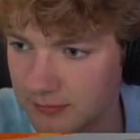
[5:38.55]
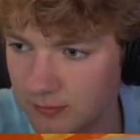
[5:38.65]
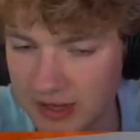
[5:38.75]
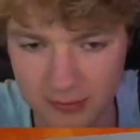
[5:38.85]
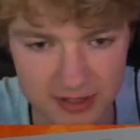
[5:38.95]

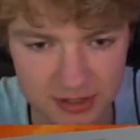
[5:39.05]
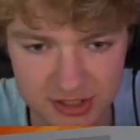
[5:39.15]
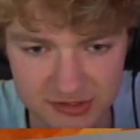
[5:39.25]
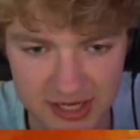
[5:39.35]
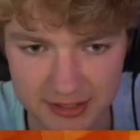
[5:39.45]
when this
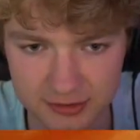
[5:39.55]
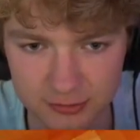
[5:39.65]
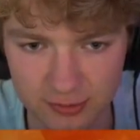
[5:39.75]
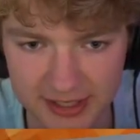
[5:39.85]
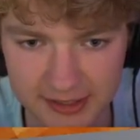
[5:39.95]
shit's getting too
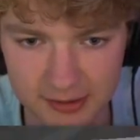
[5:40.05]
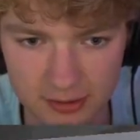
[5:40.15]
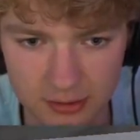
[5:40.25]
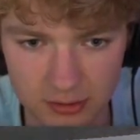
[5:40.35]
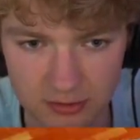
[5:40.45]

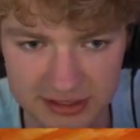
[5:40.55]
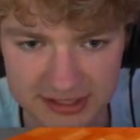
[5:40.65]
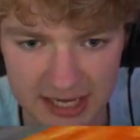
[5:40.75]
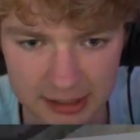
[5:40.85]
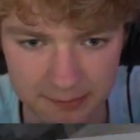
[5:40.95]
real or it's
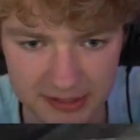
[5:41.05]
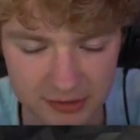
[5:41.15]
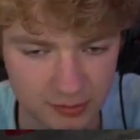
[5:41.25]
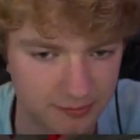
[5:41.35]
getting a bit too.